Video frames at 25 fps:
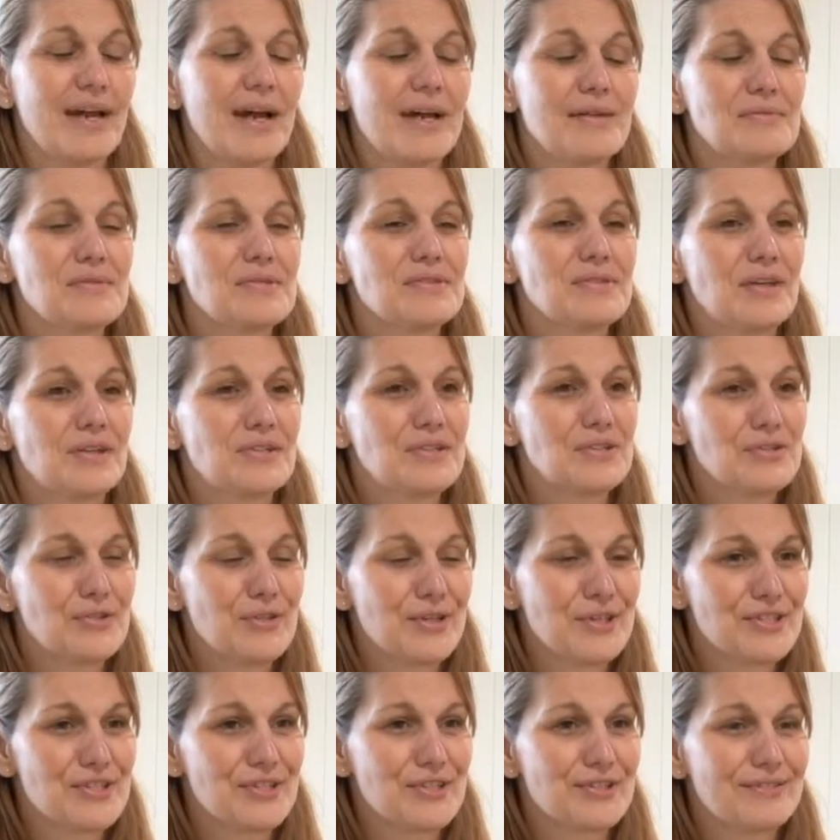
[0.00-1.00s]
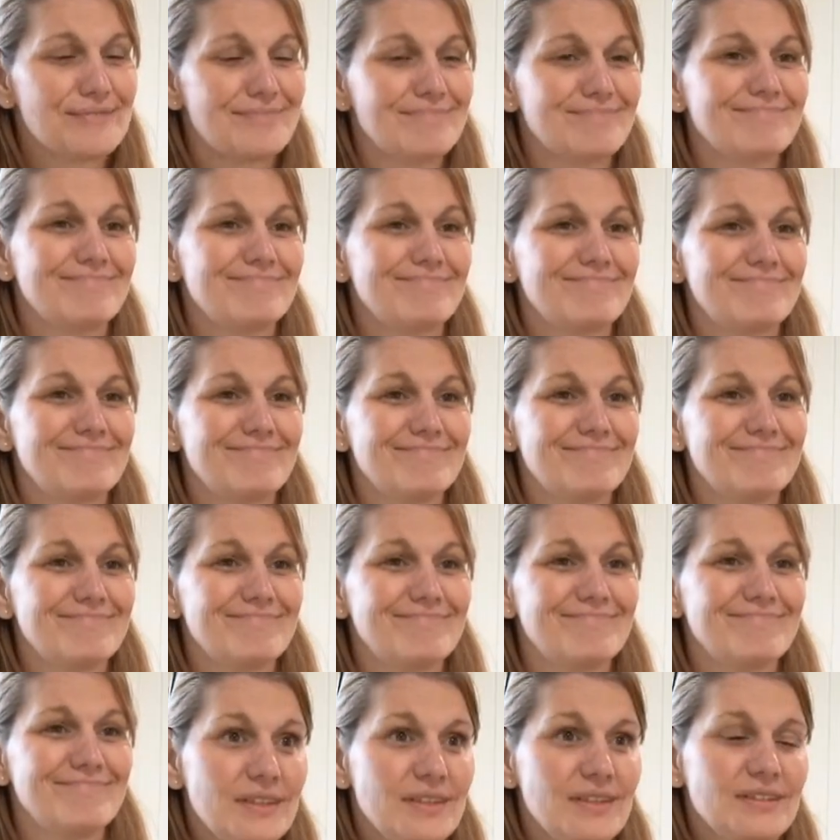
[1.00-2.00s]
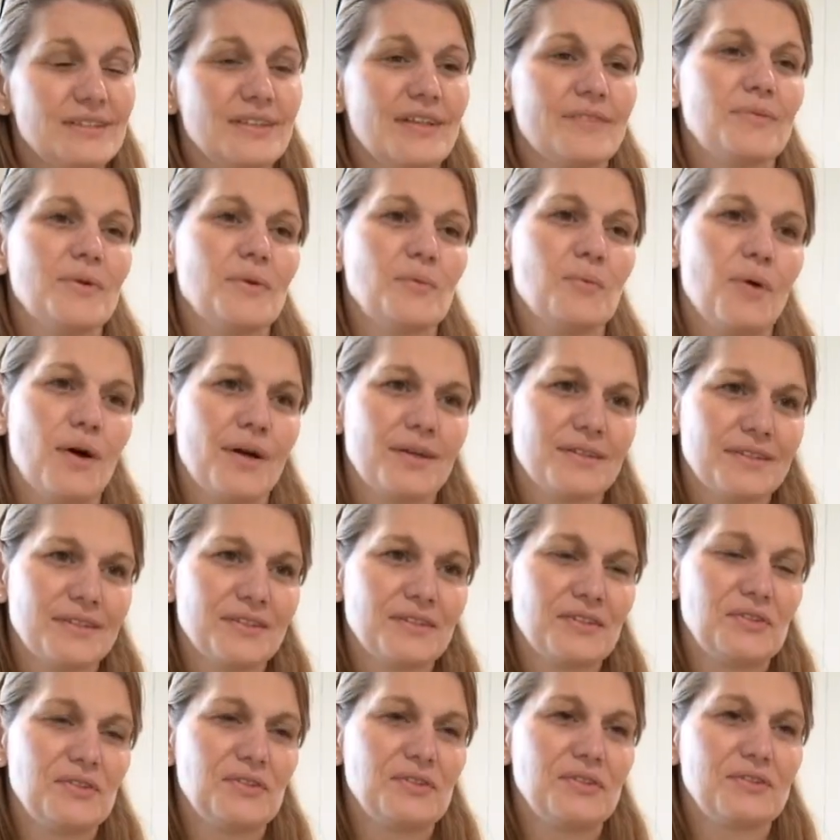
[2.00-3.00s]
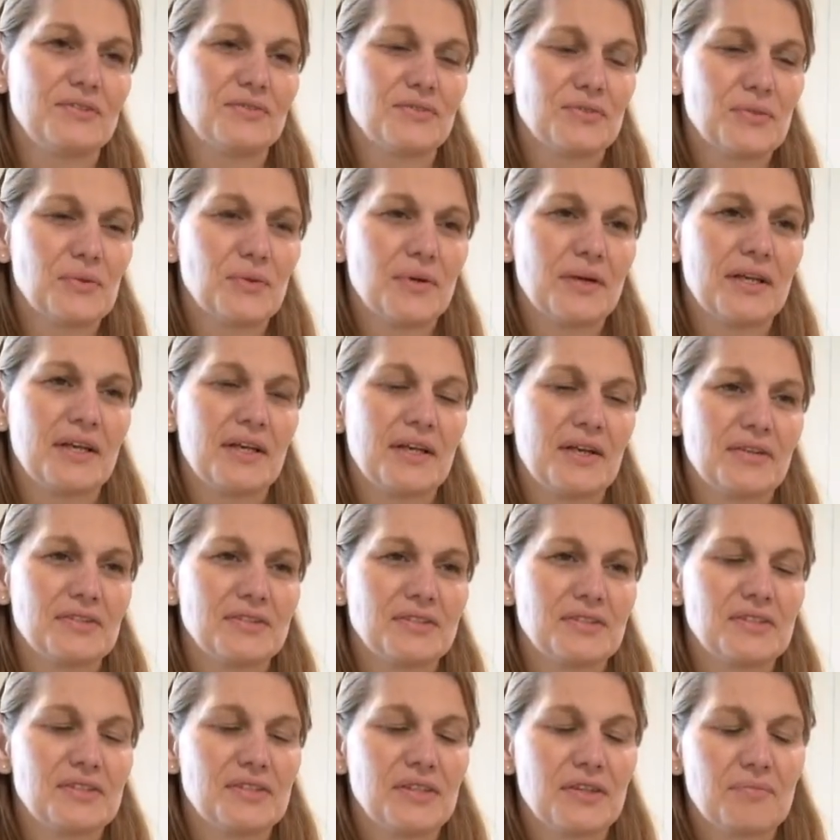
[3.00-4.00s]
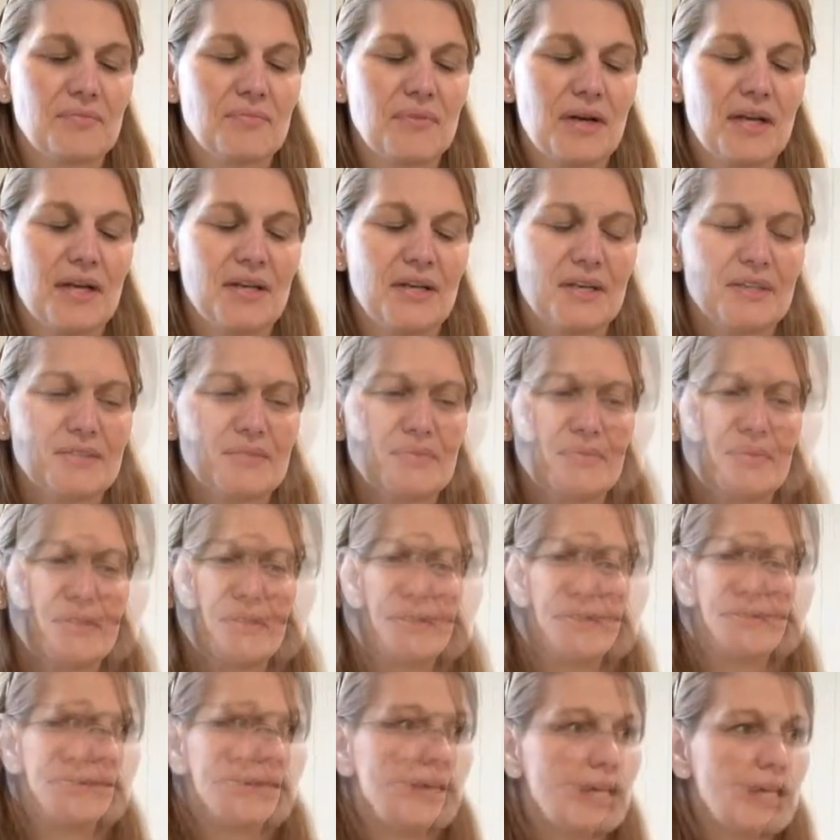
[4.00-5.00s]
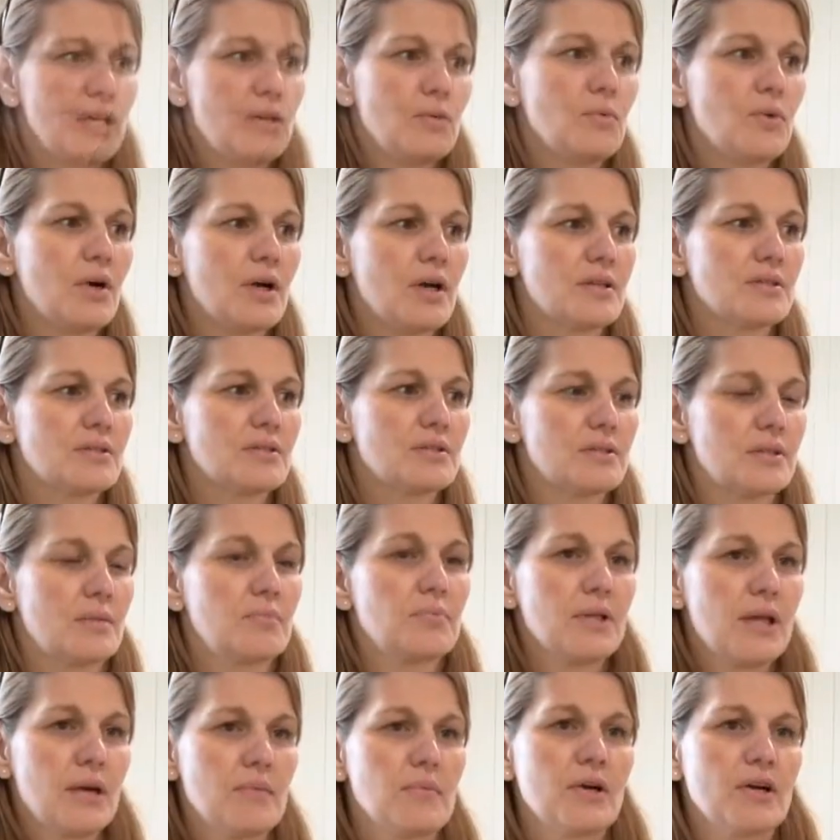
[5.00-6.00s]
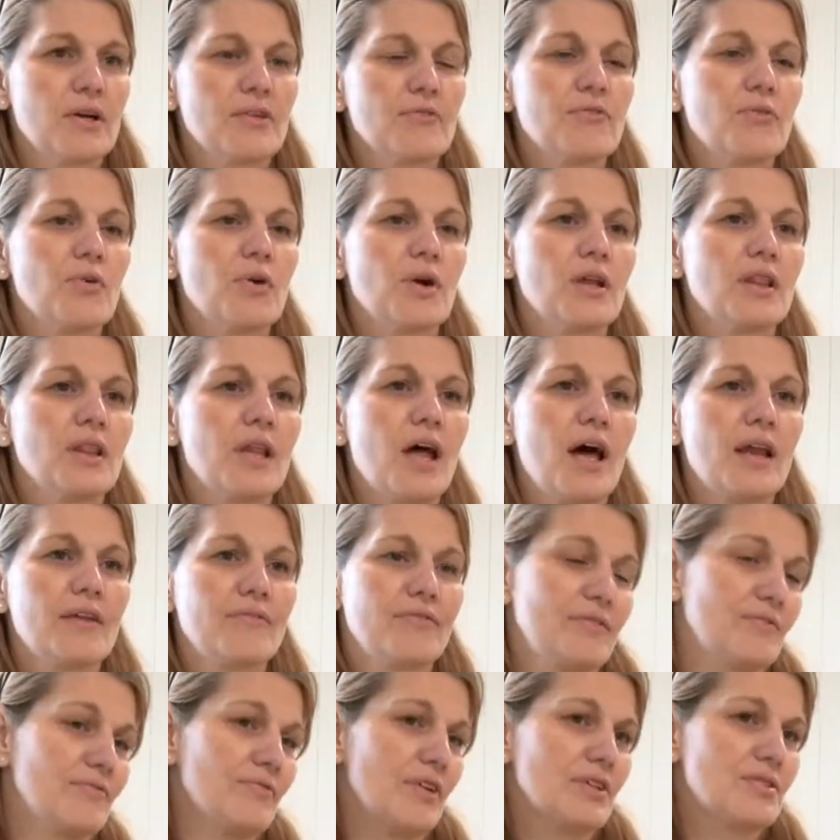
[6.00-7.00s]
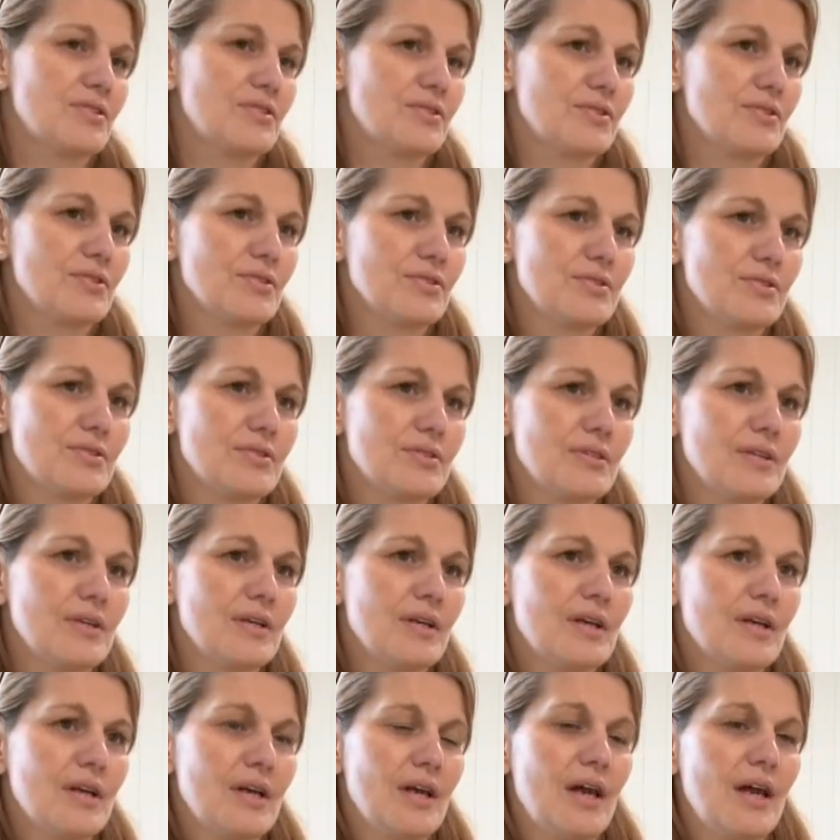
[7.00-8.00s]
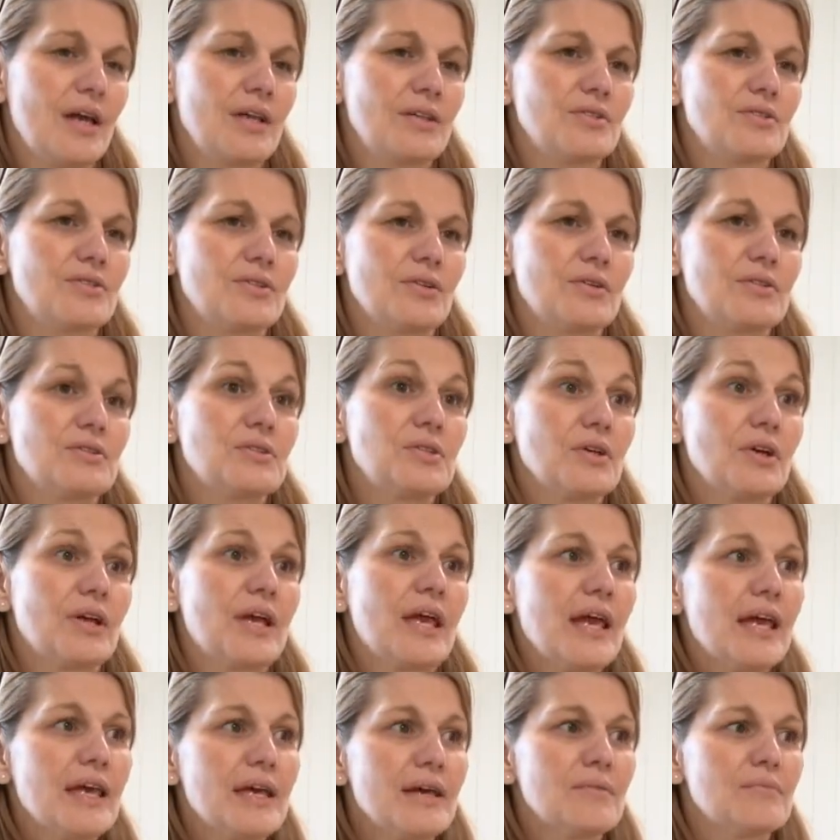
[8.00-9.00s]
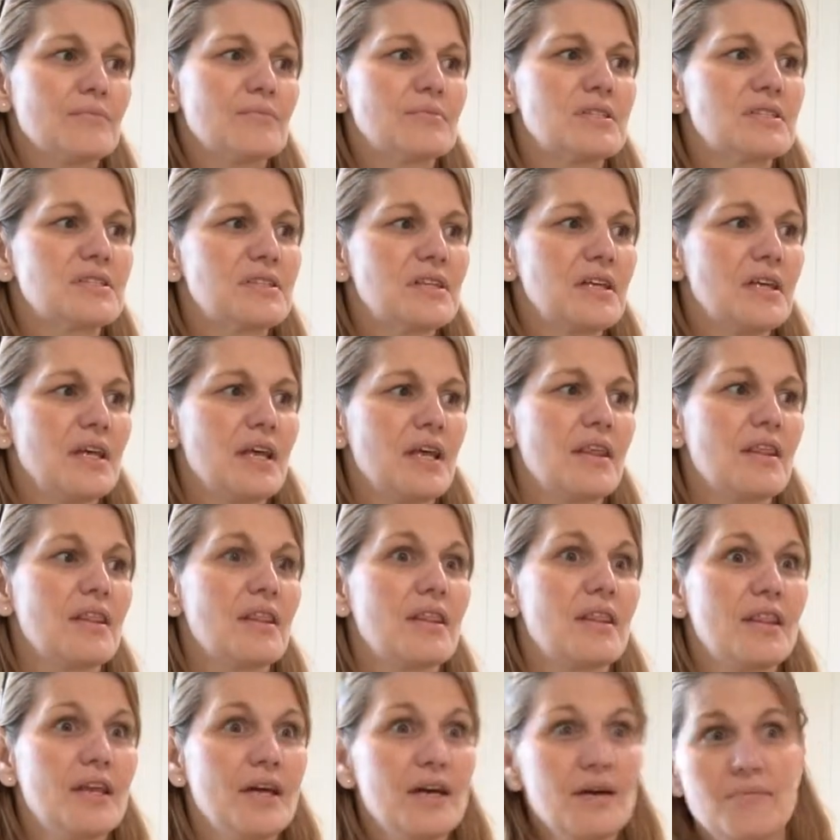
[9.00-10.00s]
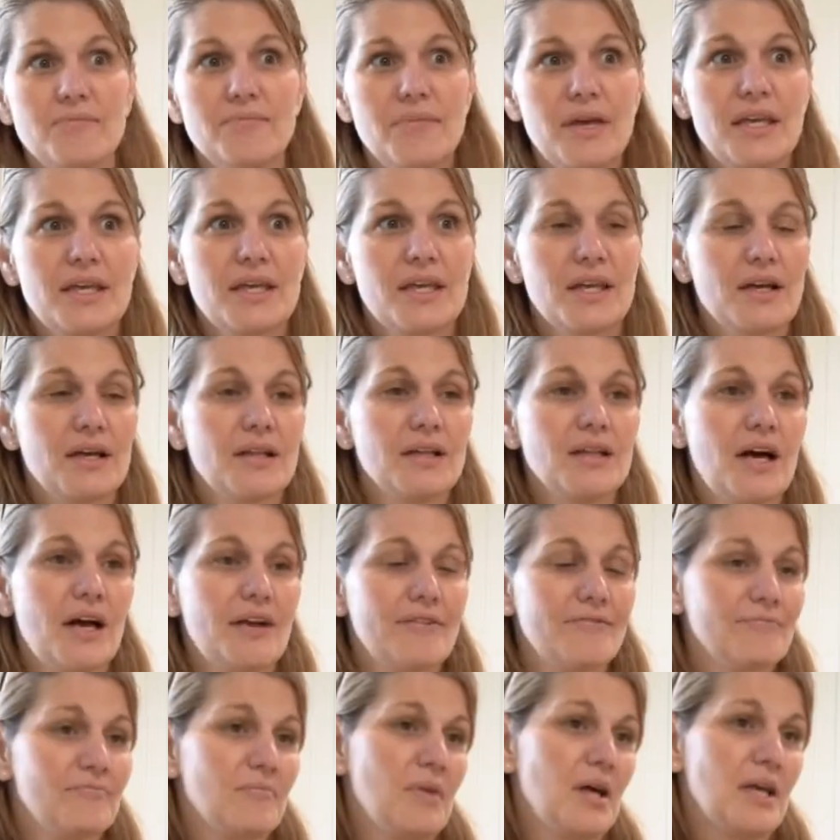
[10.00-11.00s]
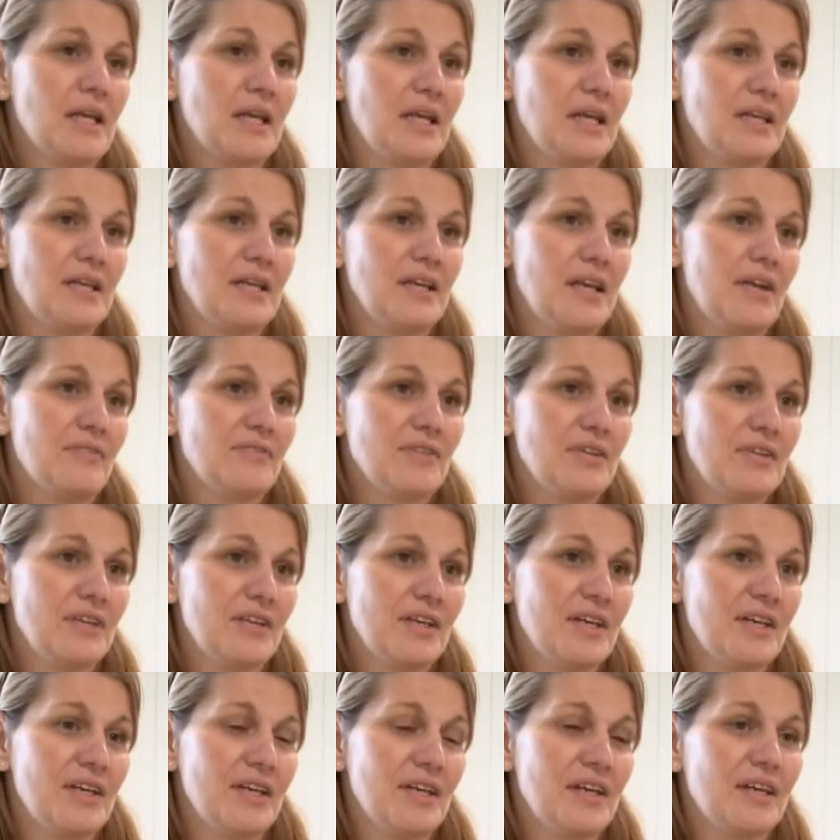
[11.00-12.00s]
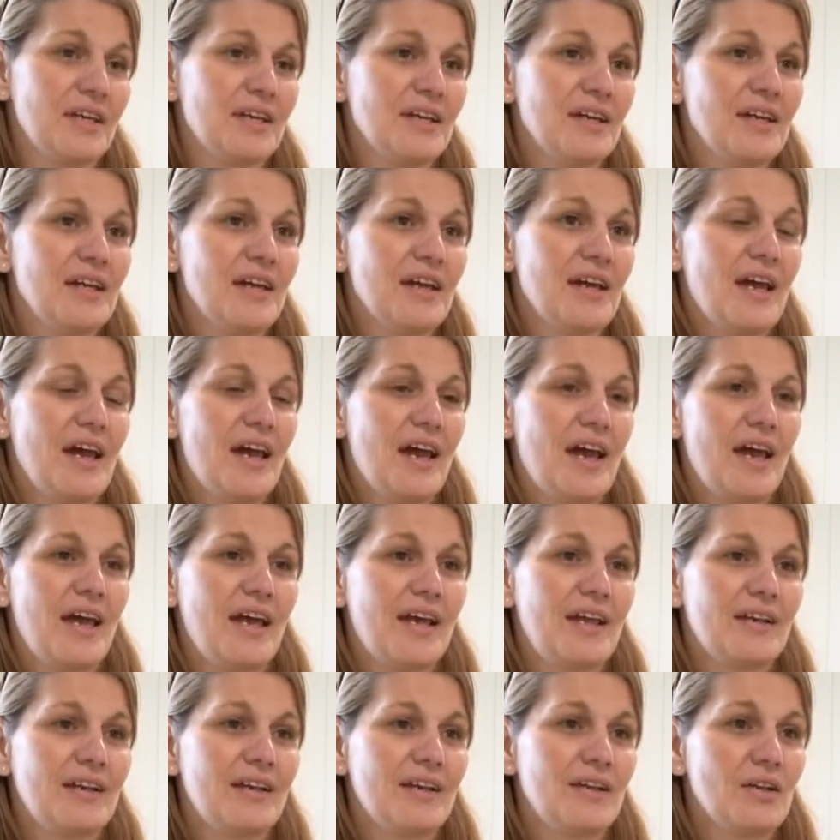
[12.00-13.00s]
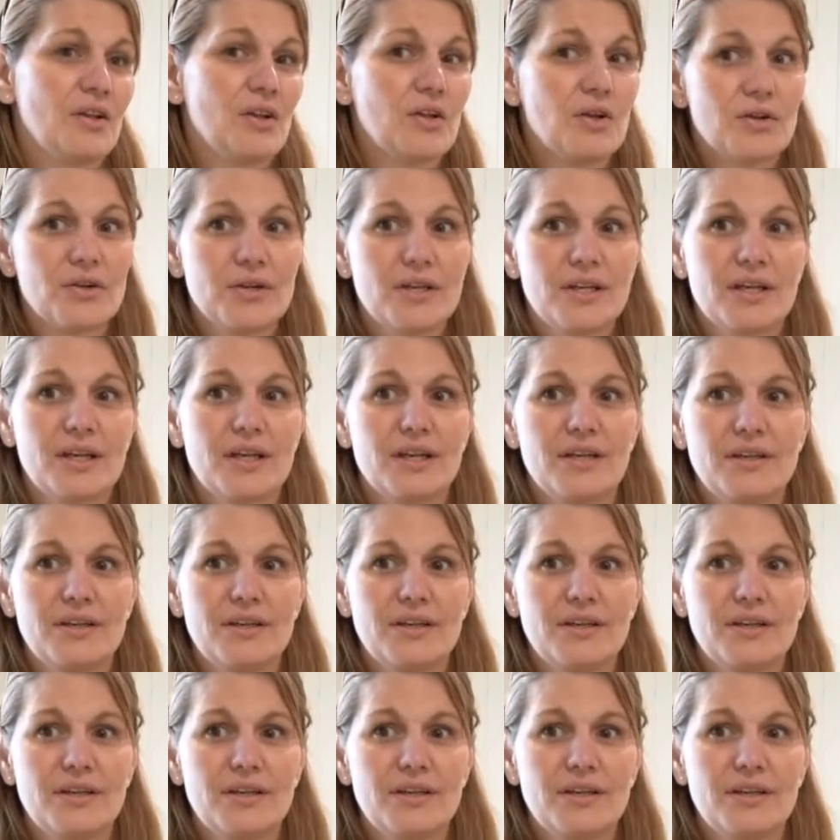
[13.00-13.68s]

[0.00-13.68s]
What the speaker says: I'm Sonia Drescher. I've been wanting to do this for 20 years. It took my husband, he was the plumber for a lot of investors. And so it took him seeing them making a lot of money and everything and learning,